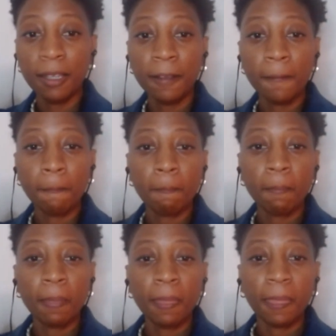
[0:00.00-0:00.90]

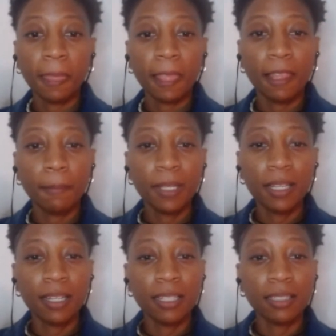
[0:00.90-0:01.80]
Because if
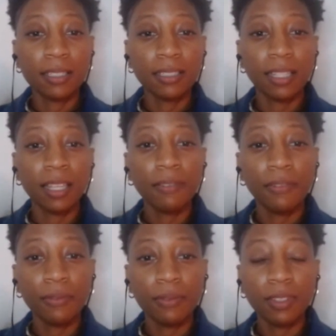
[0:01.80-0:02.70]
your
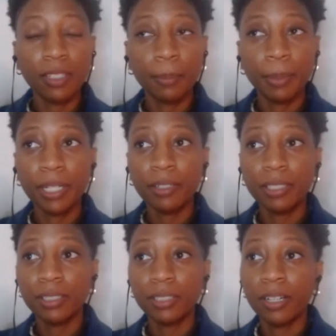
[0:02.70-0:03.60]
parents are still
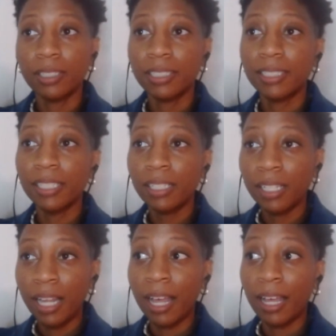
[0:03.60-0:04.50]
alive,
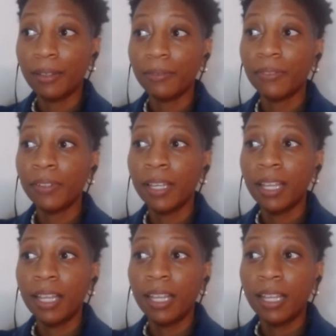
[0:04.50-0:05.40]

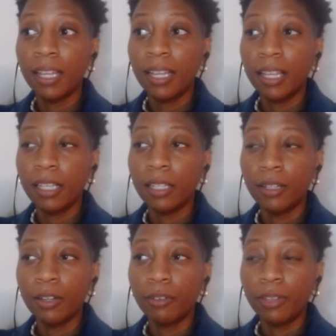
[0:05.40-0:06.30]

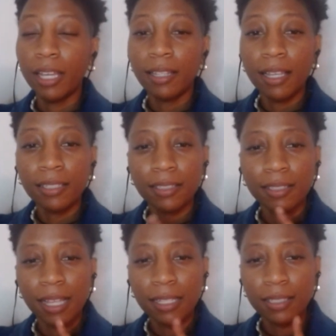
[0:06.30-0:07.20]
that's a blessing
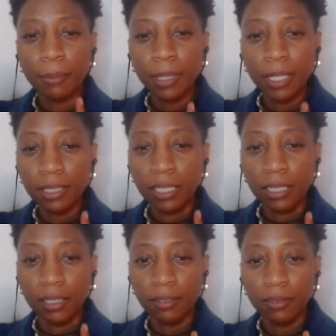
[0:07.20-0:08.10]
first,
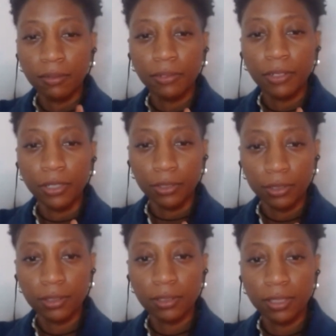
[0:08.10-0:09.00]
is that there's
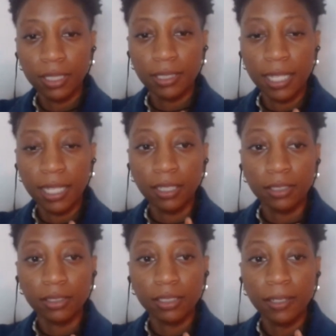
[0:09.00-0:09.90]
if they are
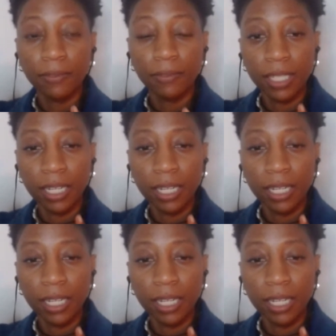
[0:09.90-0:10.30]
still alive.